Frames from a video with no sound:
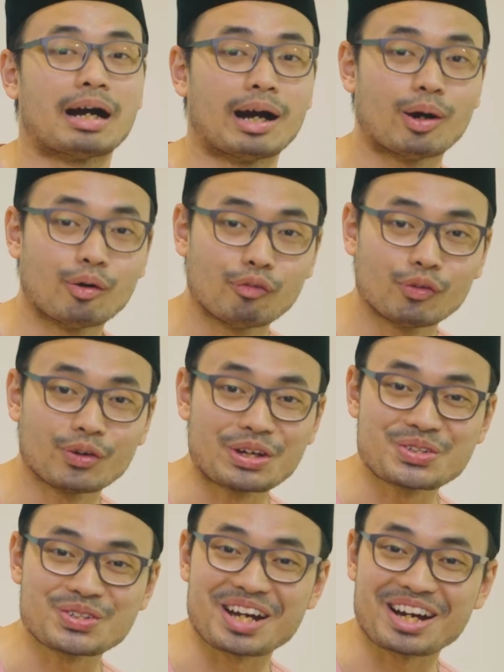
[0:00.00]
Powerful
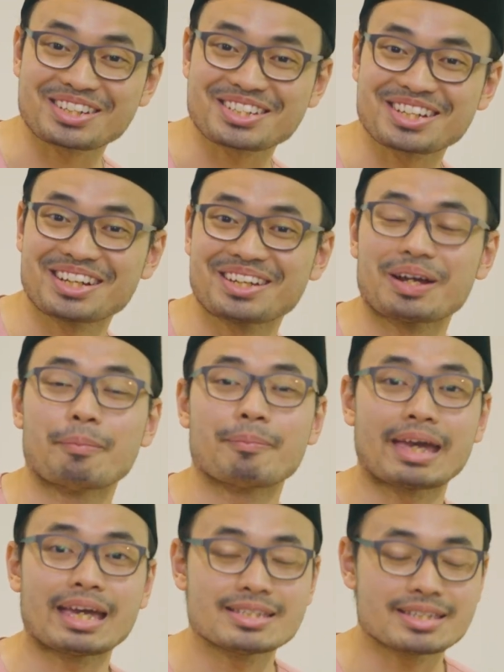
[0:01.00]
introduction,
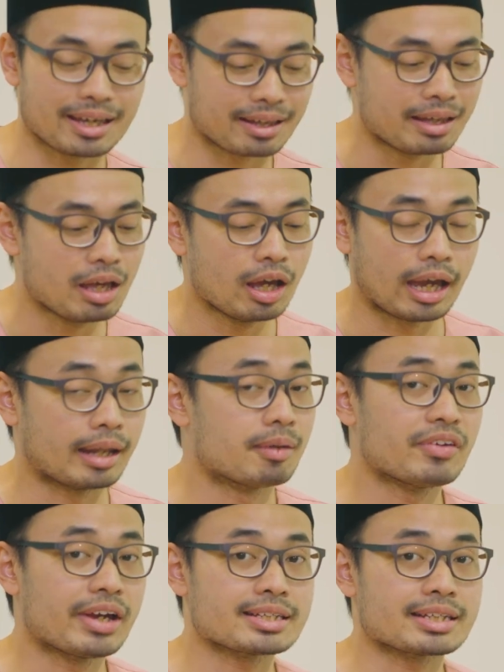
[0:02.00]
amazing. And
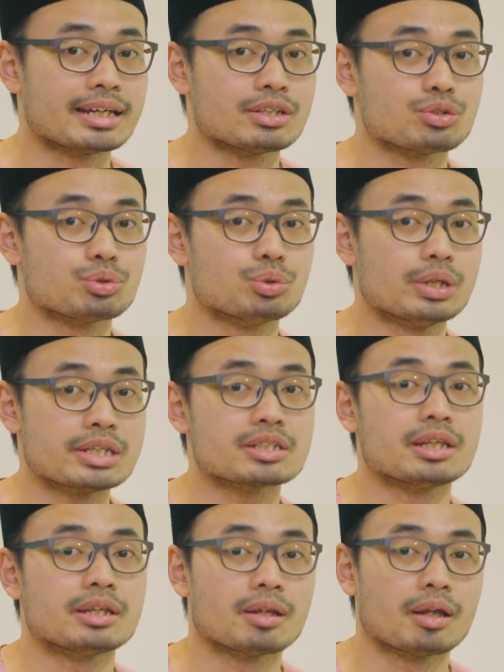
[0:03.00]
I'm very excited to
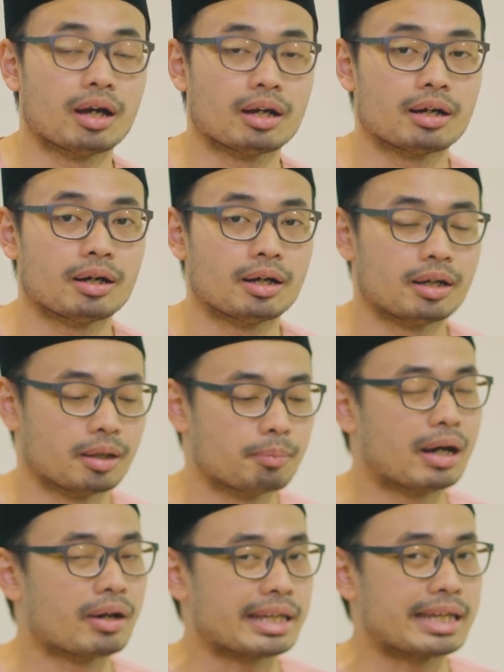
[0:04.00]
listen
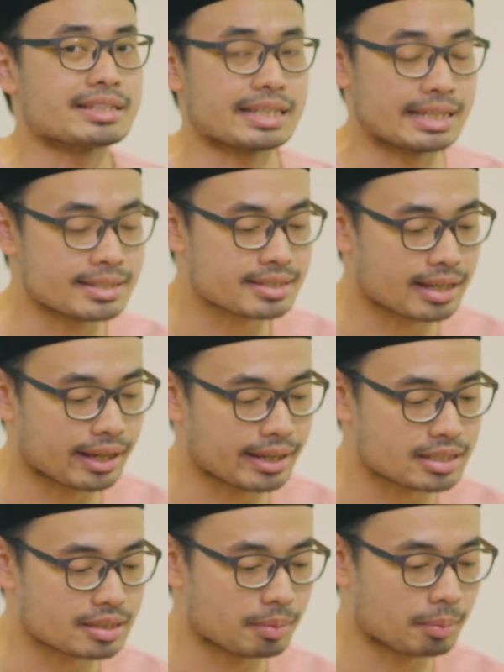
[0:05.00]
about his
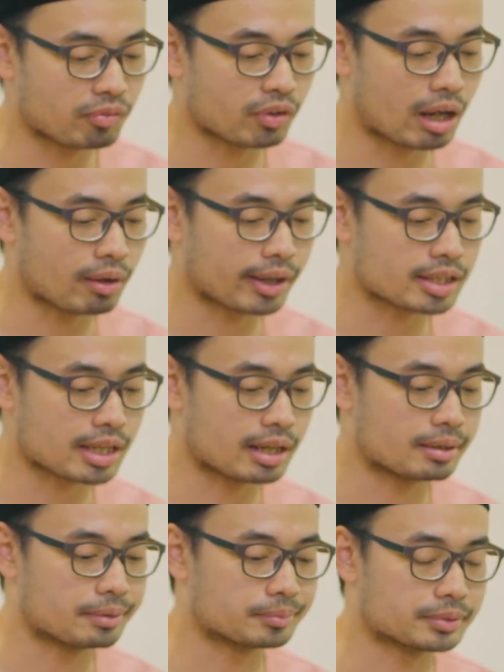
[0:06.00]
insights. Before that,
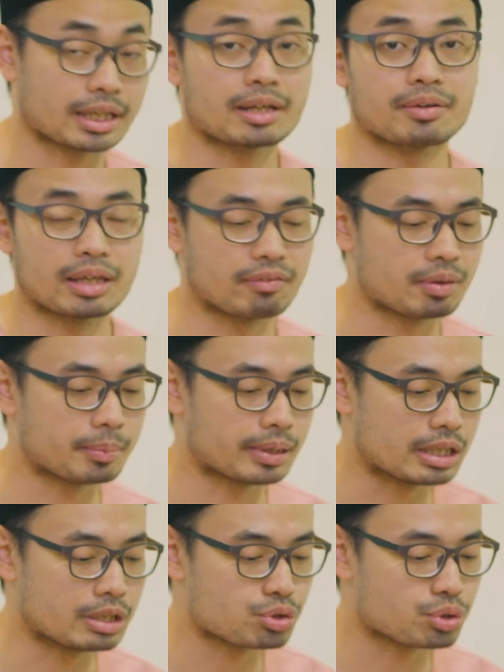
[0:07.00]
I'll kind of give him an
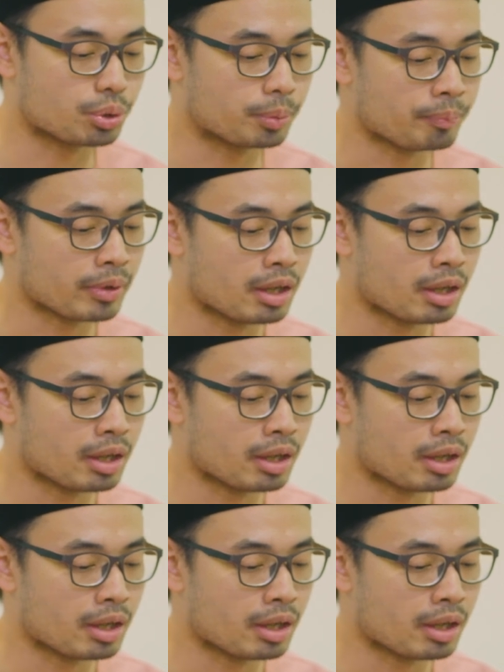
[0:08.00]
intro.